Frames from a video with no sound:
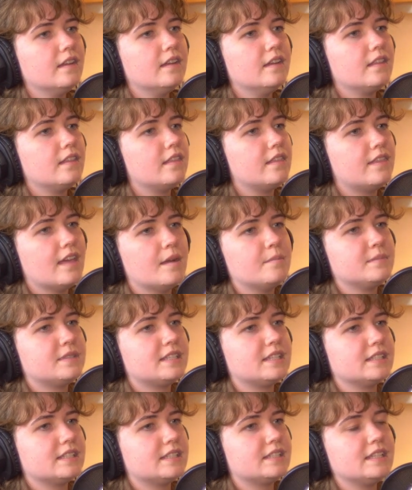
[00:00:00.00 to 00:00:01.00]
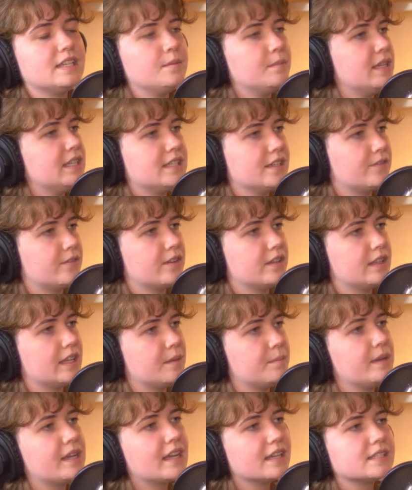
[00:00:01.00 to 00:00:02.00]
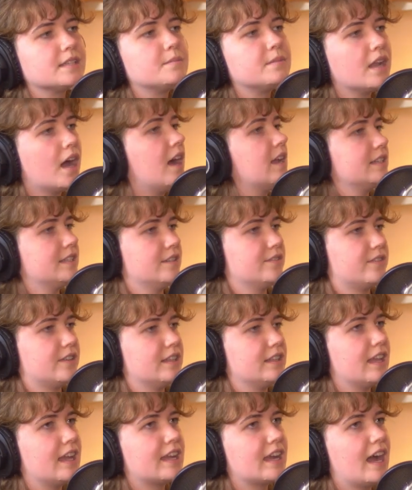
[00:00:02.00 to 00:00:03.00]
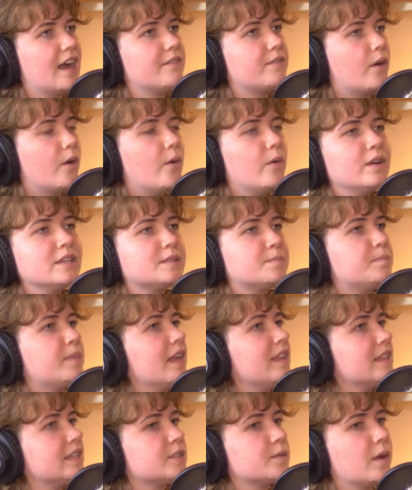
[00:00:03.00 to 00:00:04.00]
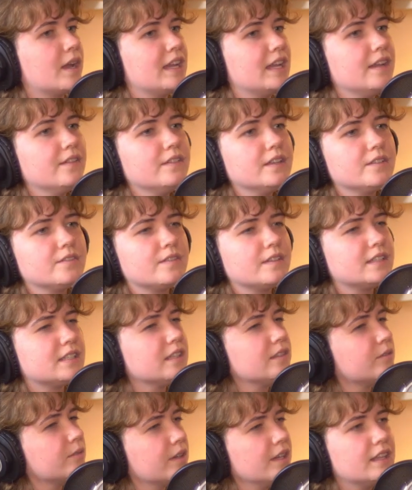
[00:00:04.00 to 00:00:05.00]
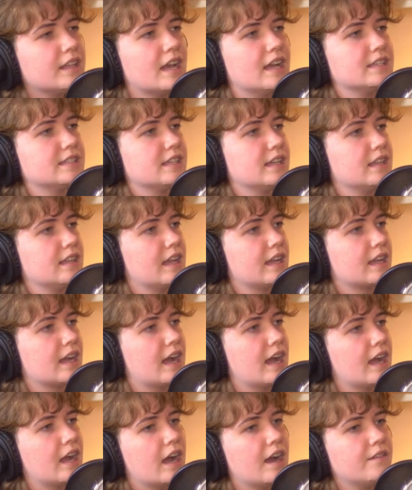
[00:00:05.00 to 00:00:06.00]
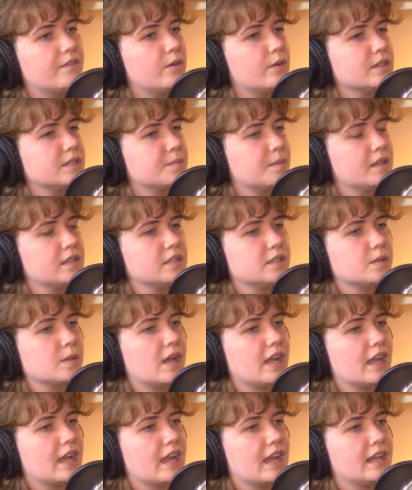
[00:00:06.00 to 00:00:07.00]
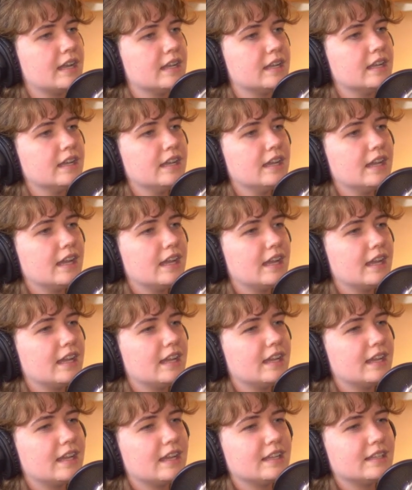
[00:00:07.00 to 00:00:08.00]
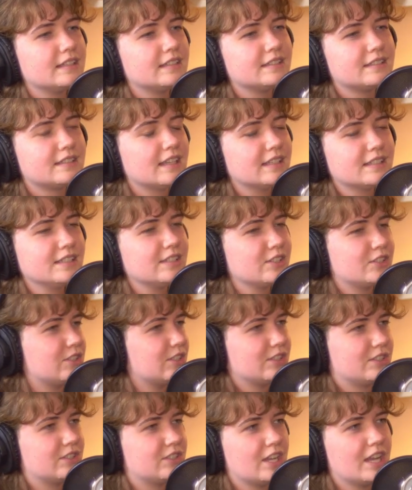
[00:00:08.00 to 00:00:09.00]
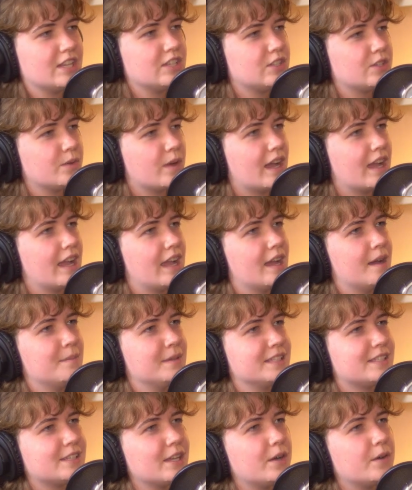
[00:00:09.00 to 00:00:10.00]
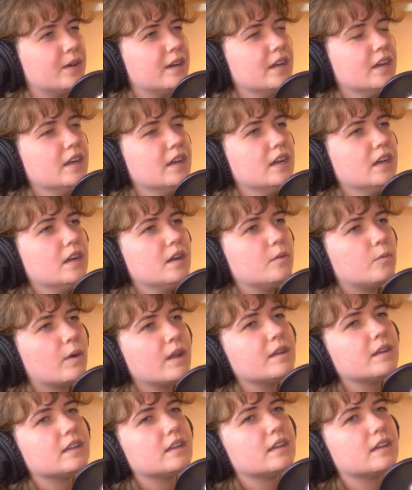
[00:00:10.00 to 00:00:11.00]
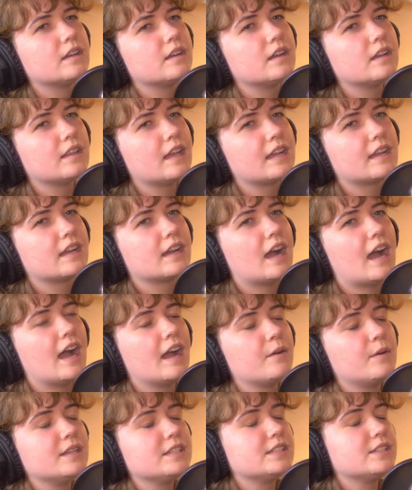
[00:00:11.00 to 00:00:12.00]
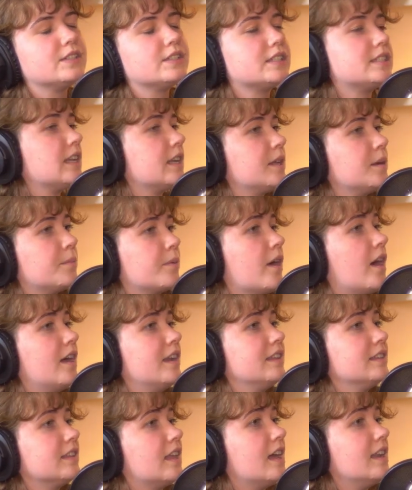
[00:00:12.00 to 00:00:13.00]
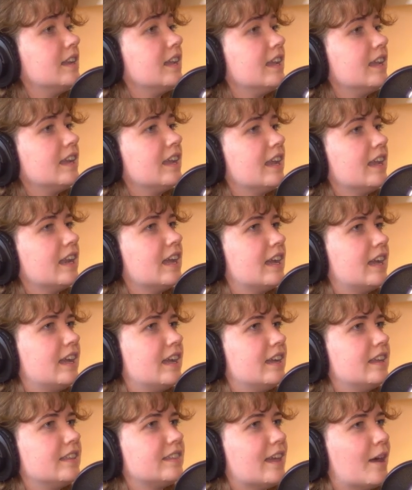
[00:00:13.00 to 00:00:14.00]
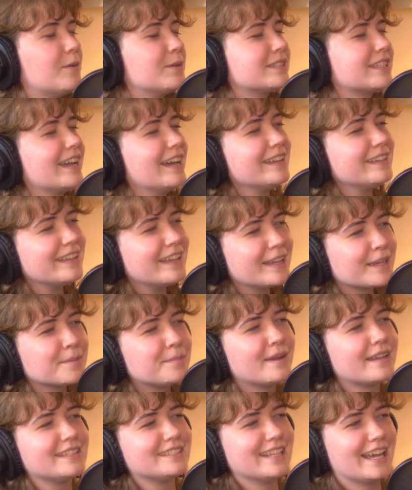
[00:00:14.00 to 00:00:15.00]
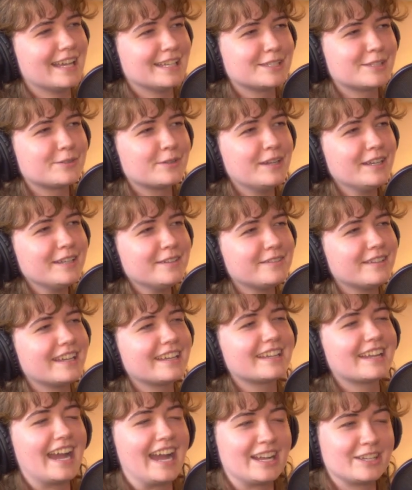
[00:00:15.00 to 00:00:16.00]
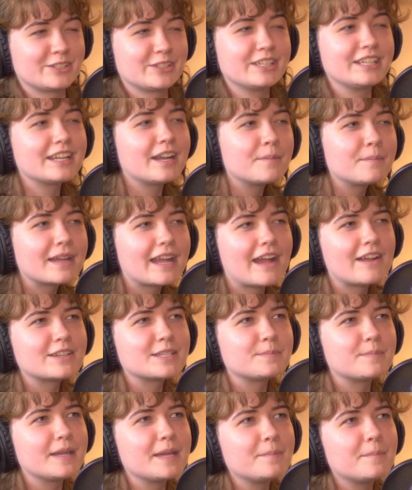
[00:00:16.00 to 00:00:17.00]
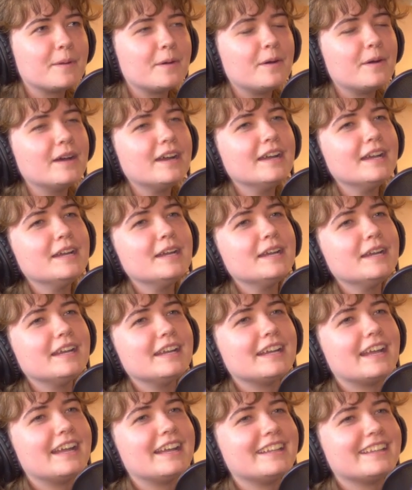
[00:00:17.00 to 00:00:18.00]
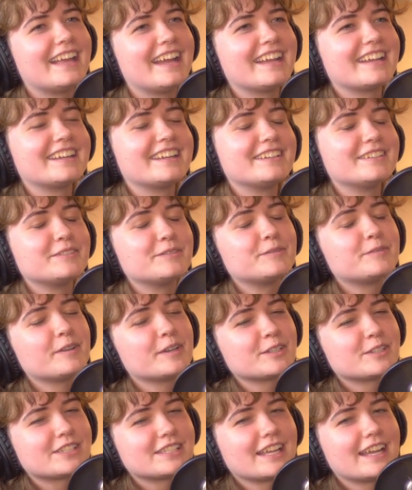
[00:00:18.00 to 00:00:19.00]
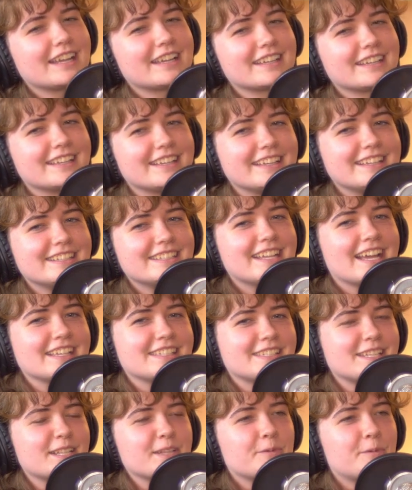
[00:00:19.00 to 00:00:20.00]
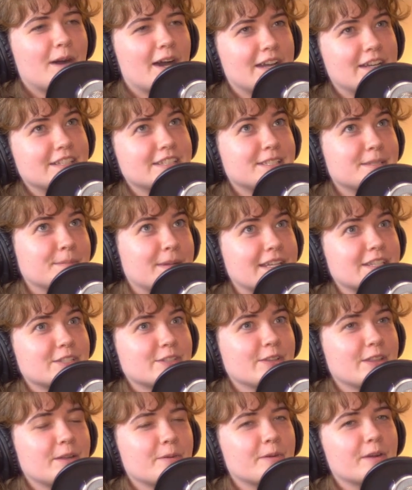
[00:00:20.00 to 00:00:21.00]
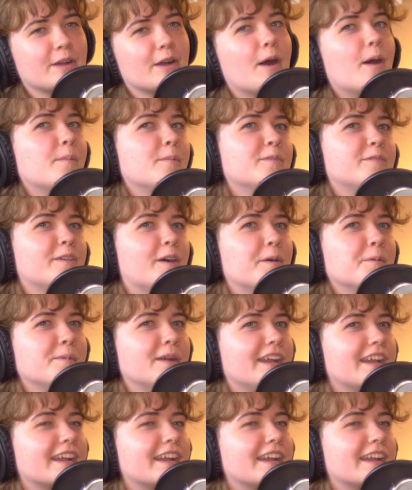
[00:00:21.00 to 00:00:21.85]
them to see me differently because I'm not different. Like I've always been this way, even if I didn't realize it. Like I have always been this way, and it doesn't change who I am. And so when like I went to study abroad in London, and that was kind of like my test run of like casually coming out to people. and like first like testing the waters to make sure they weren't homophobic.